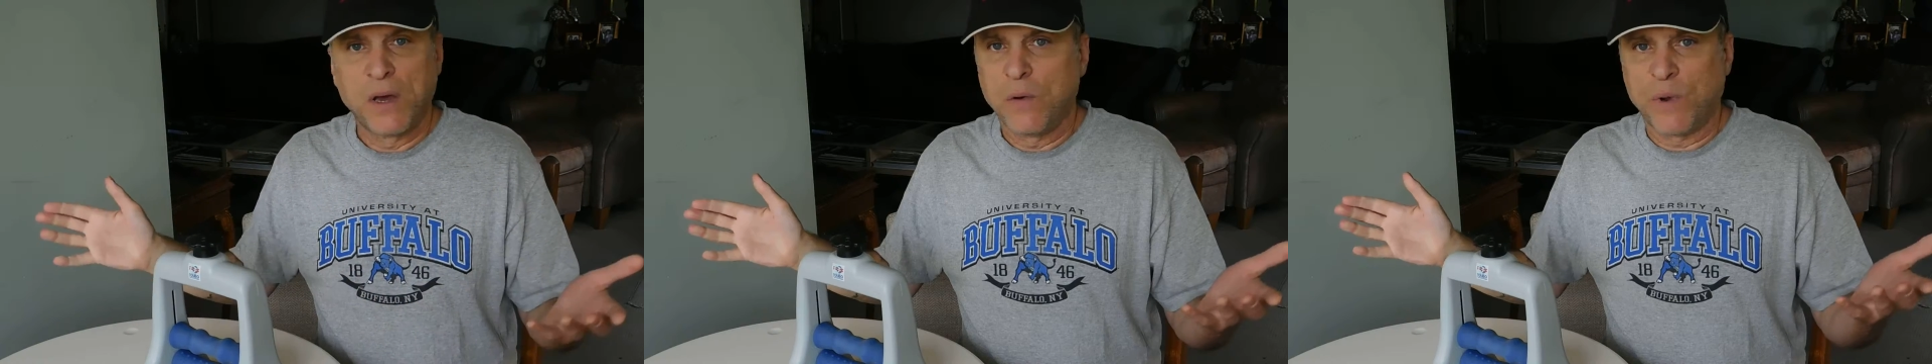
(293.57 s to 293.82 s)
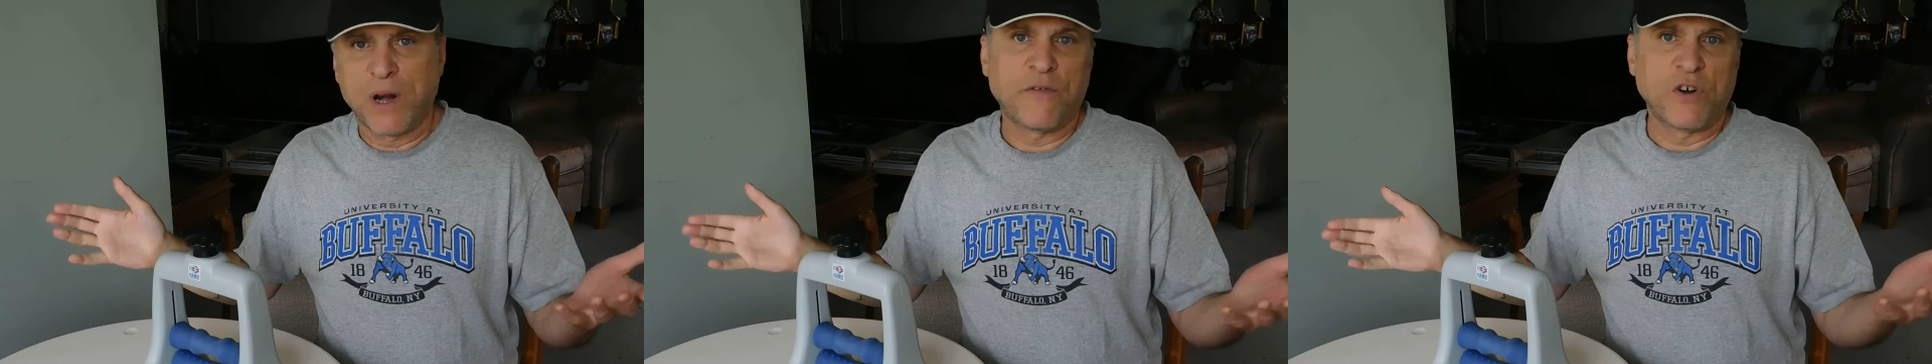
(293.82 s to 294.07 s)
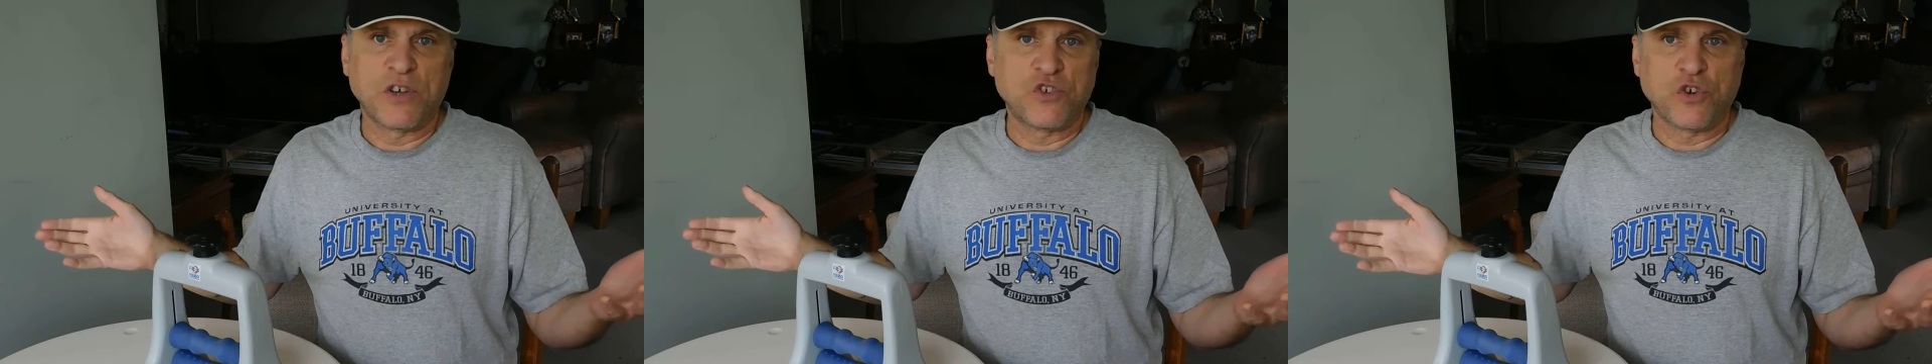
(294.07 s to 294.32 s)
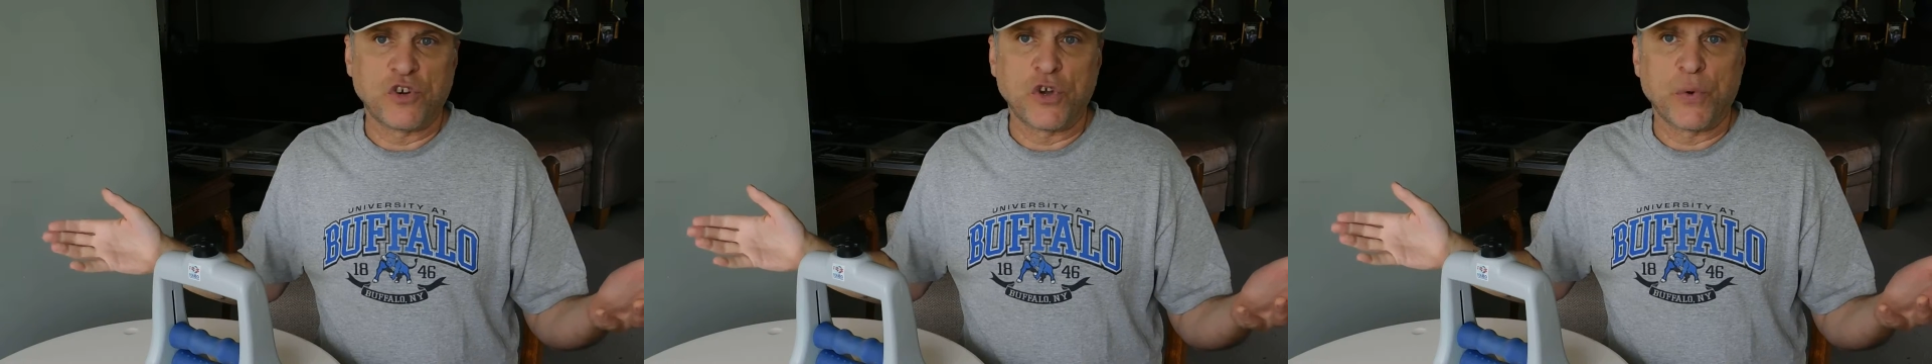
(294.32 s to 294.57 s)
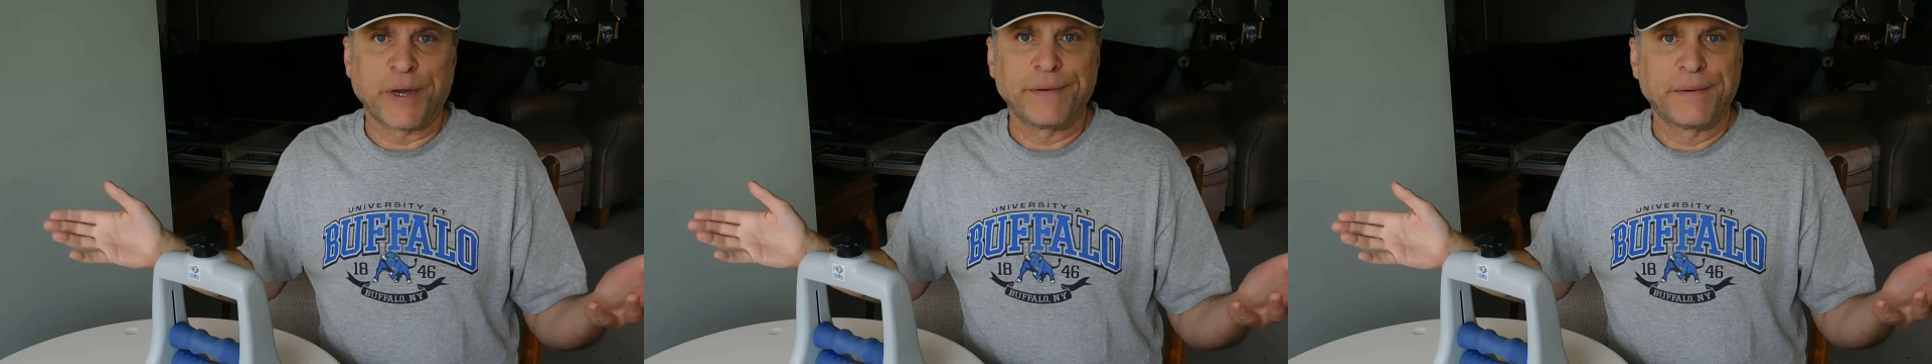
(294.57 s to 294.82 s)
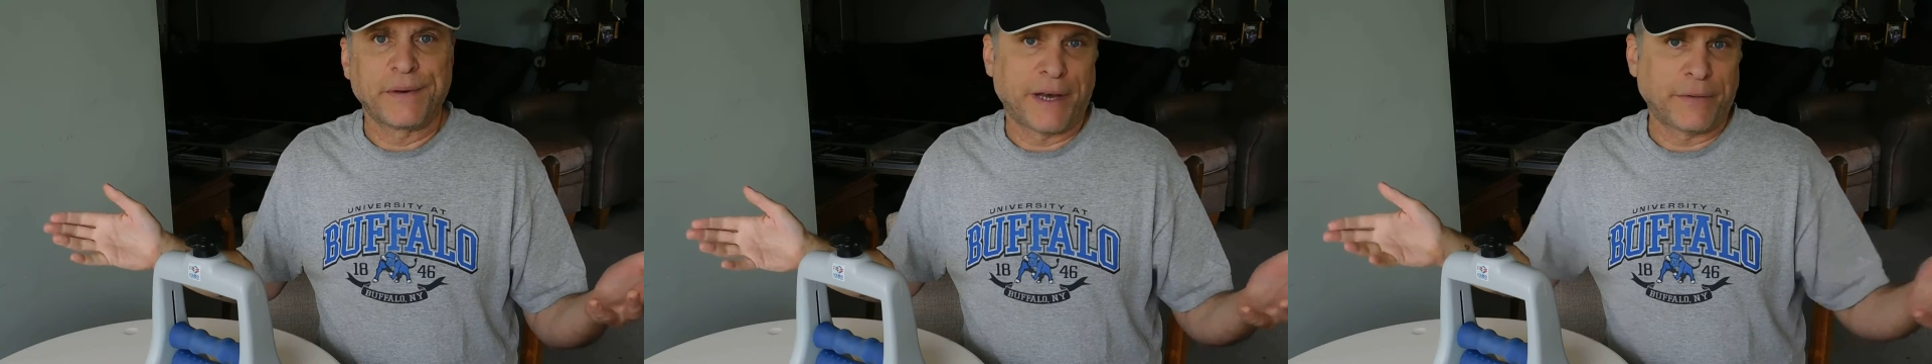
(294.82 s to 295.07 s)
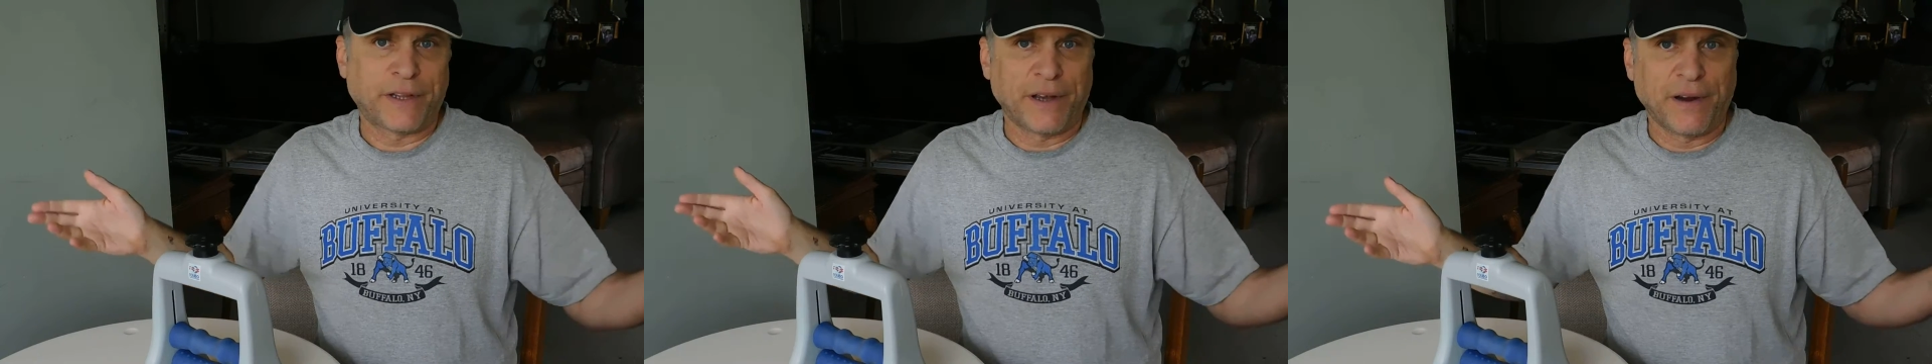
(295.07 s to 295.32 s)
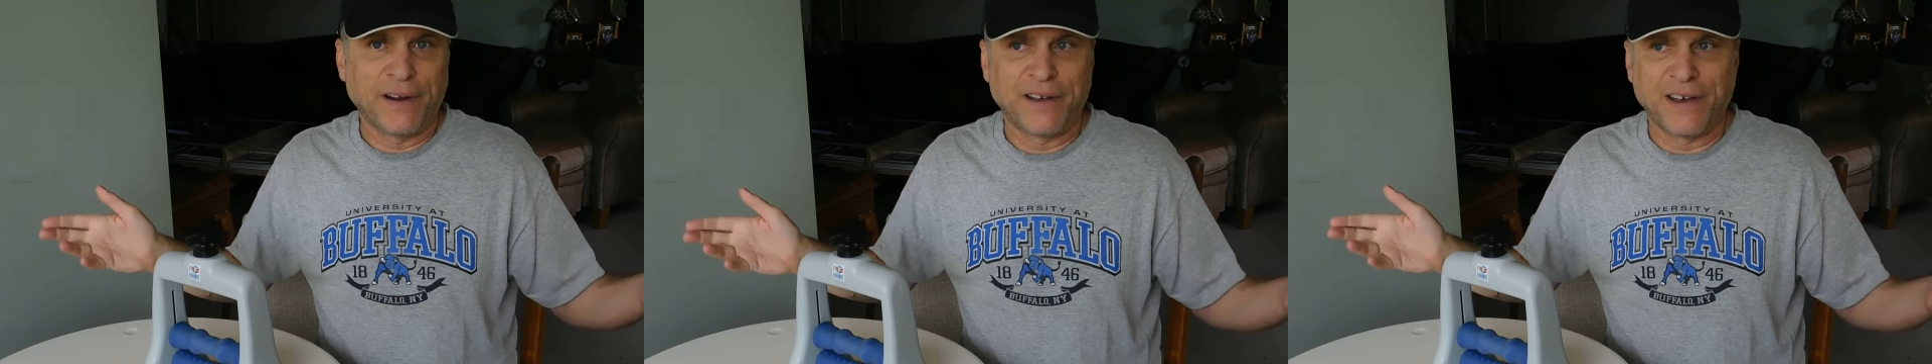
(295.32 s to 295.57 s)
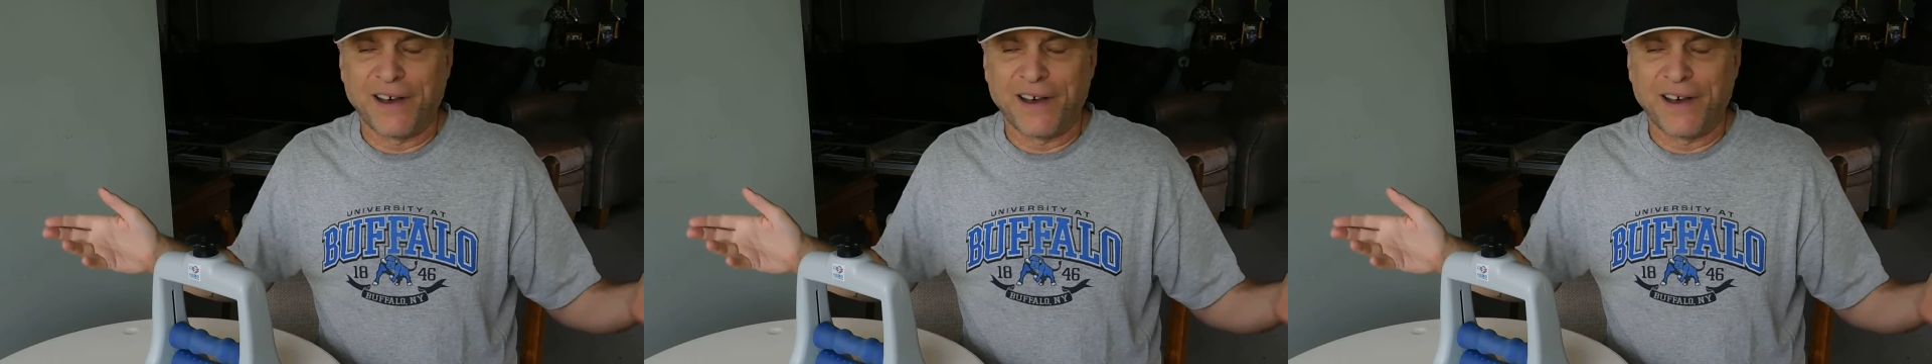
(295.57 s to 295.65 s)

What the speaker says: whatever it is you're doing out there.